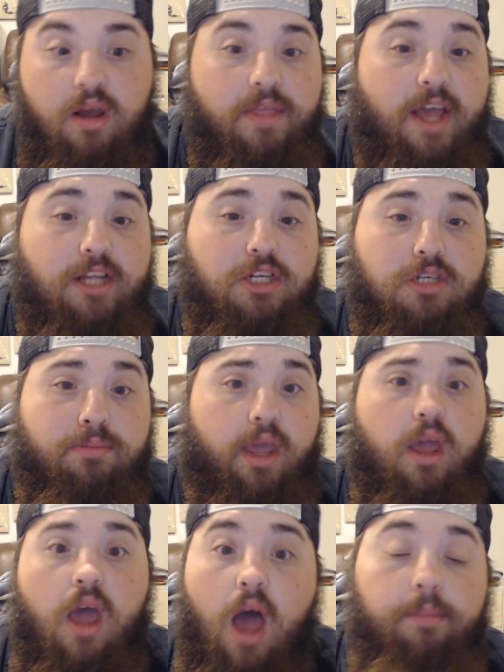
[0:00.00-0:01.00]
That's just
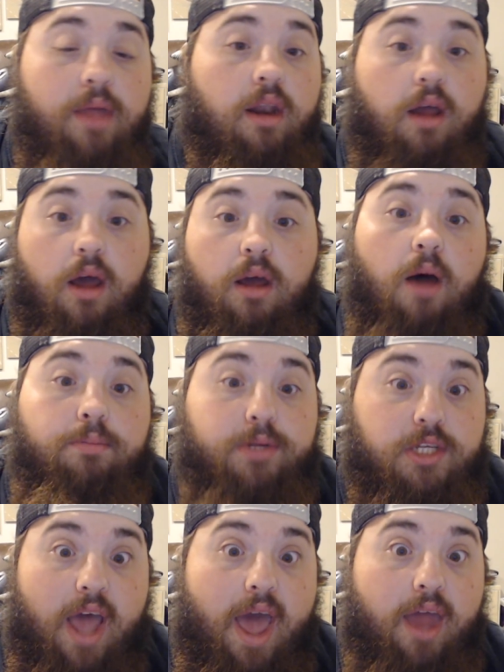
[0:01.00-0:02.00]
me. I'm not
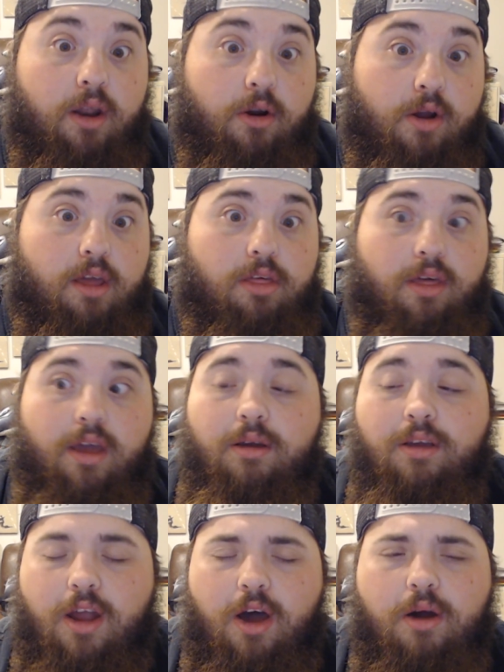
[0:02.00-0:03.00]
upset or anything,
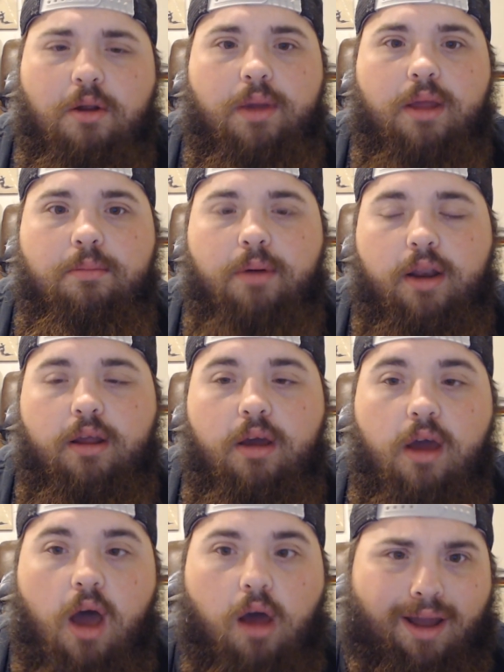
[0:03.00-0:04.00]
you know what I mean, but
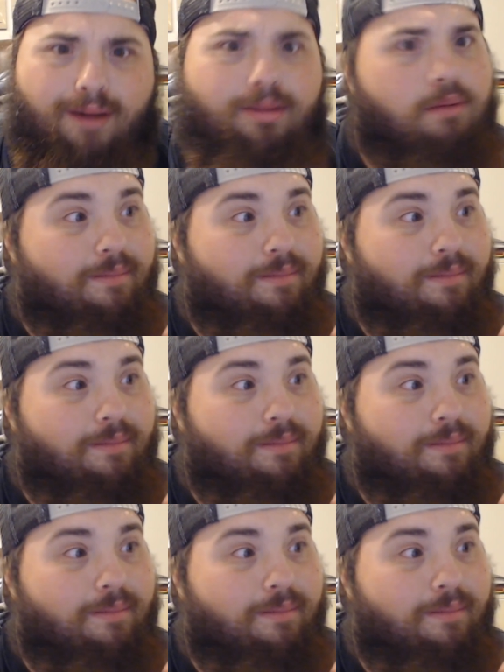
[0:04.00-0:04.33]
like,